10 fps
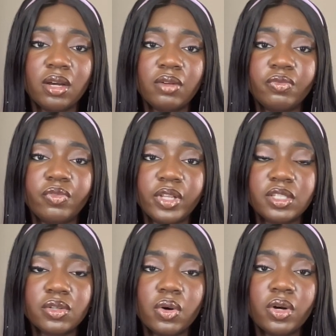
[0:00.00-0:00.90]

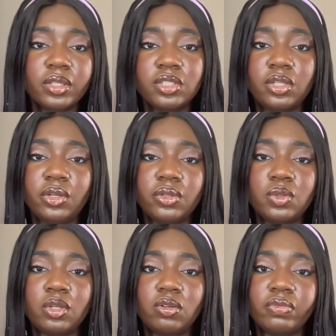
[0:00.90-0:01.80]
Vlisco continued
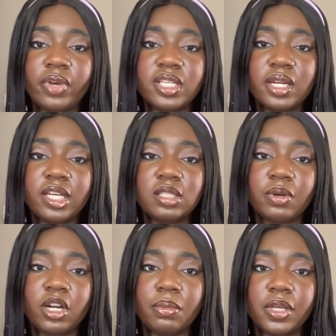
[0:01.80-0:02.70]
to innovate and
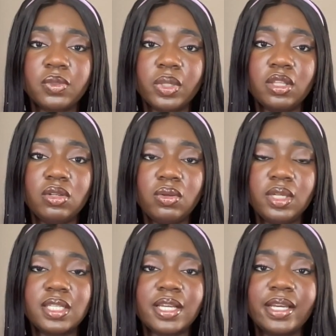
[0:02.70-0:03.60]
experiment with new
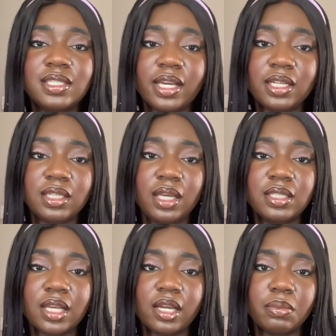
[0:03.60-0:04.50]
design
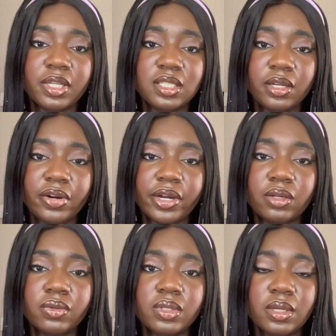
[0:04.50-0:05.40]
techniques and
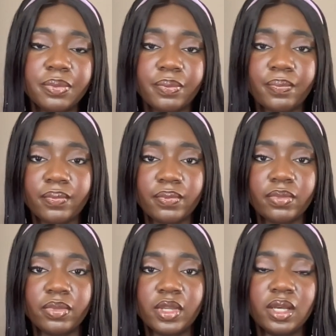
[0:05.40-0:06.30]
materials.
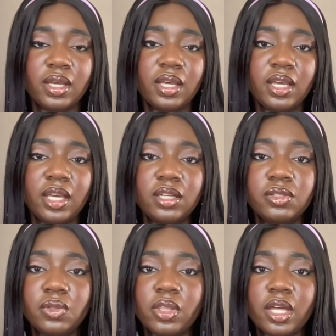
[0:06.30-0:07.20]
In the
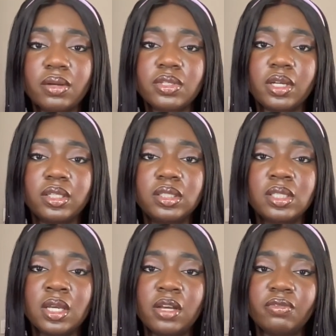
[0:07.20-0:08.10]

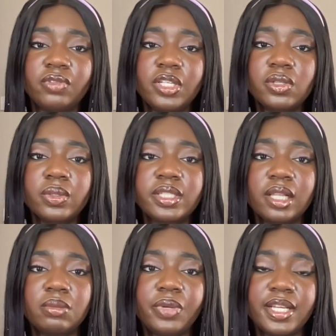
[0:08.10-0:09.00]
2000s, Vlisco
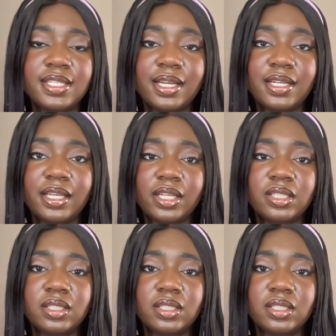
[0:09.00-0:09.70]
celebrated in